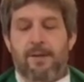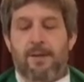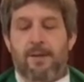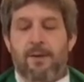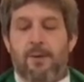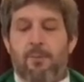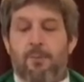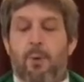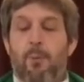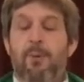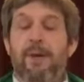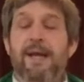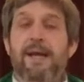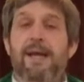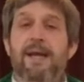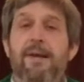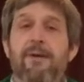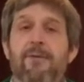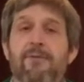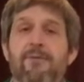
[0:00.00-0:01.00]
What we
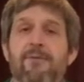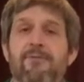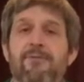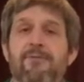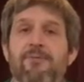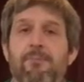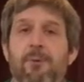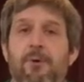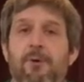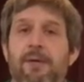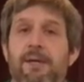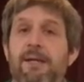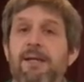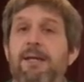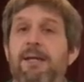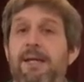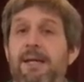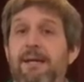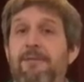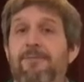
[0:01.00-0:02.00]
hear this morning,
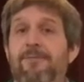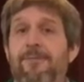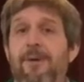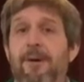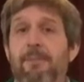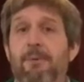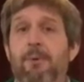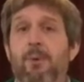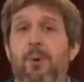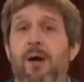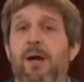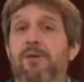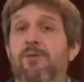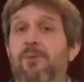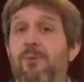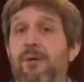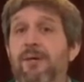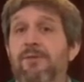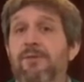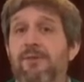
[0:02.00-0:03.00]
again, February
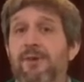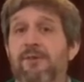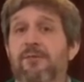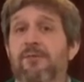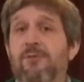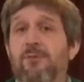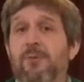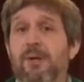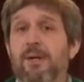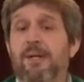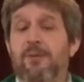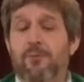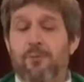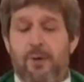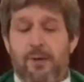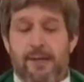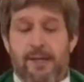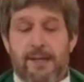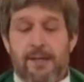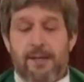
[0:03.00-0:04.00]
26,
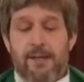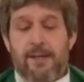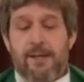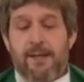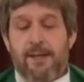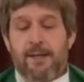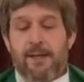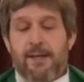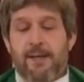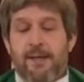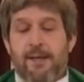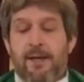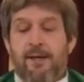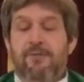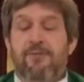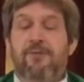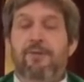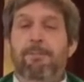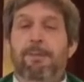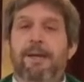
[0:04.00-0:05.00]
2020,
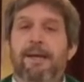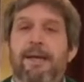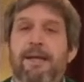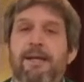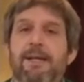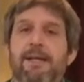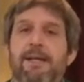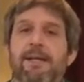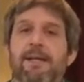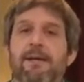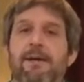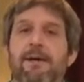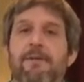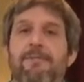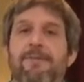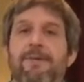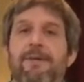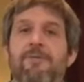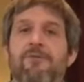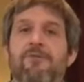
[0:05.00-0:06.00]
is the beginning of
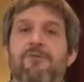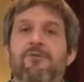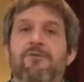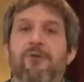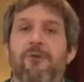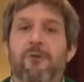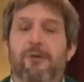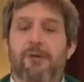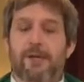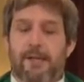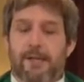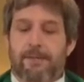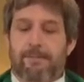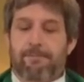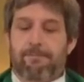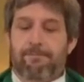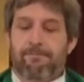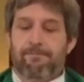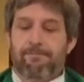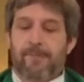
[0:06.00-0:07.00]
his journey,
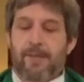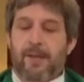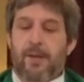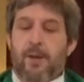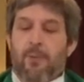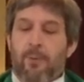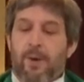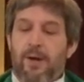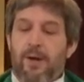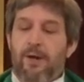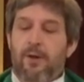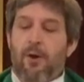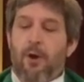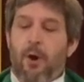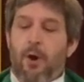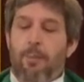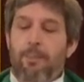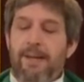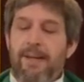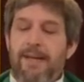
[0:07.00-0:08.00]
where it
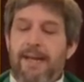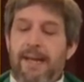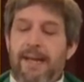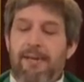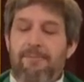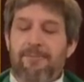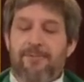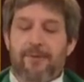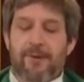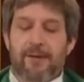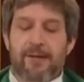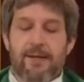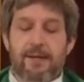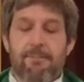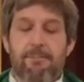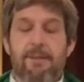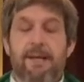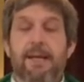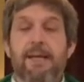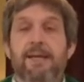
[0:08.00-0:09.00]
all began for
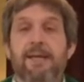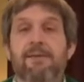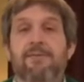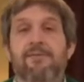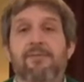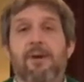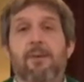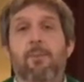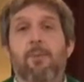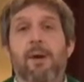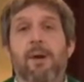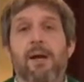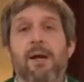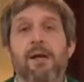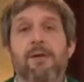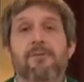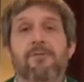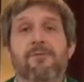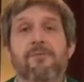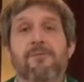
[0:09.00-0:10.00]
him and in some
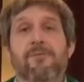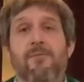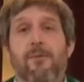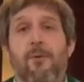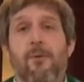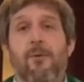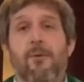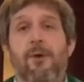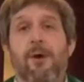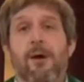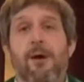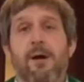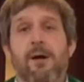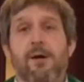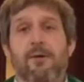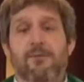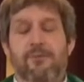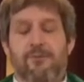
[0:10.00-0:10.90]
ways for us.